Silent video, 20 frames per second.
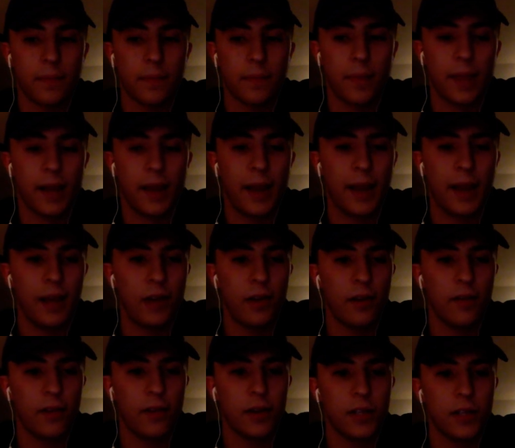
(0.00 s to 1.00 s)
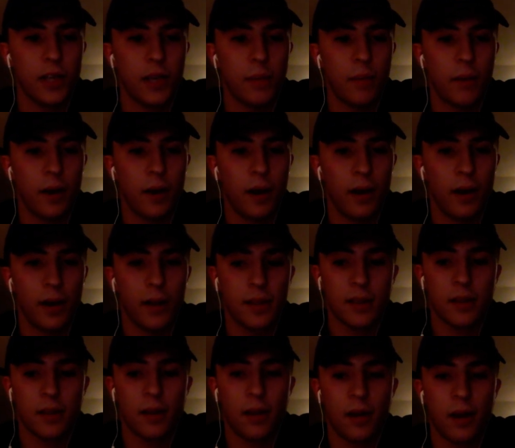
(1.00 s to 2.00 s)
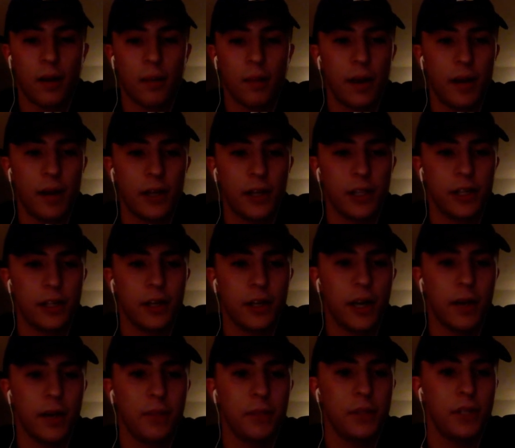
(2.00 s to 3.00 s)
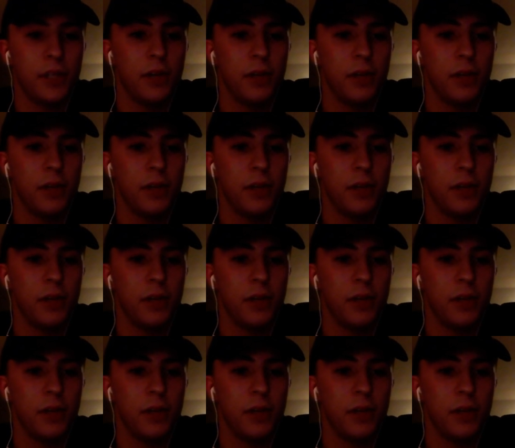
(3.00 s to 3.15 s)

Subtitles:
playing university ball, it's long bus trips.